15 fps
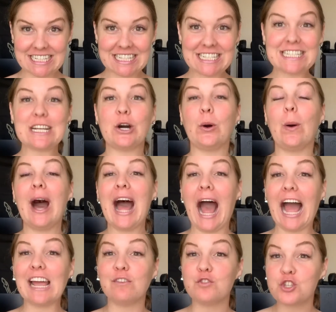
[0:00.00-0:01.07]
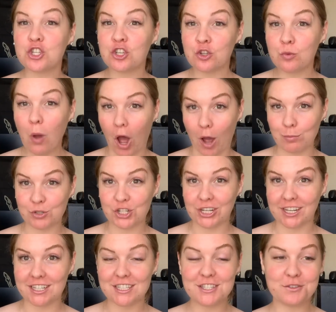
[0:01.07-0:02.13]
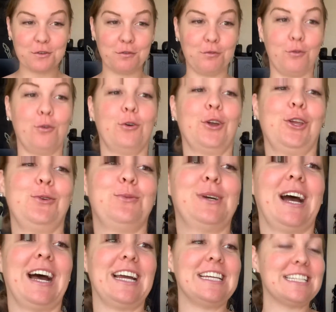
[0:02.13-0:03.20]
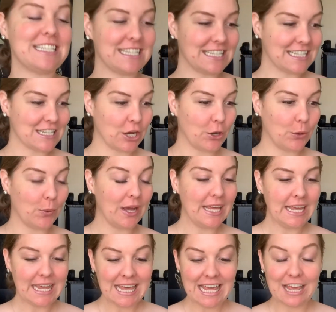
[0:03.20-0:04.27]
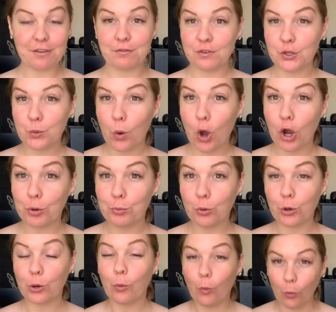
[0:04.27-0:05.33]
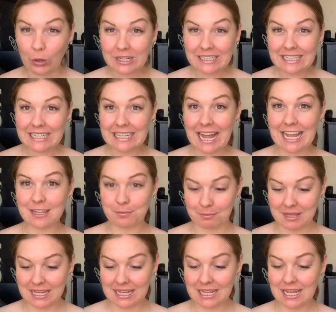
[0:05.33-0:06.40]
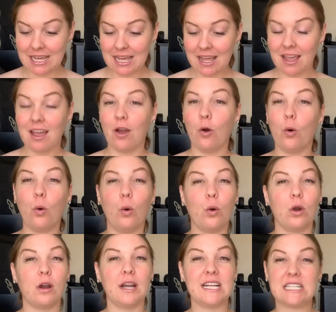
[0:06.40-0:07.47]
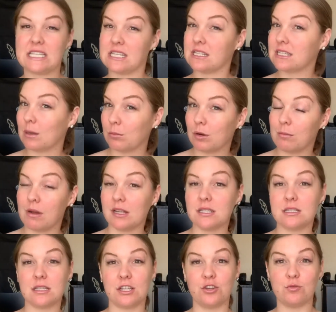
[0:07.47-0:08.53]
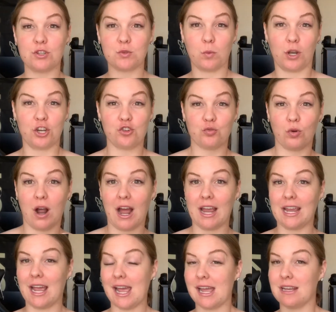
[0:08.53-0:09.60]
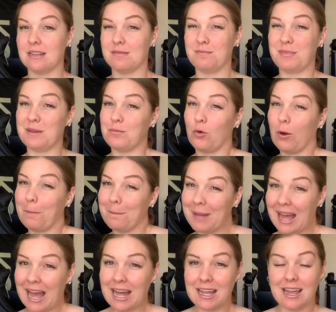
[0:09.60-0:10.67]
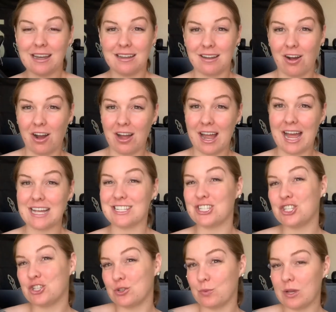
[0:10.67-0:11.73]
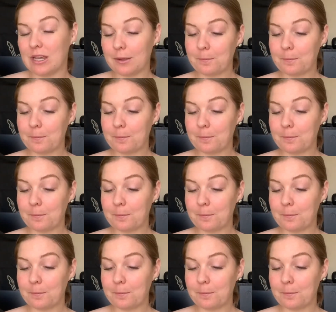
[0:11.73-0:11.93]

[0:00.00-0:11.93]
So I have two options for you guys. So if you are more oily like me, or it's the summer months and you just want to try and be more matte and not as dewy,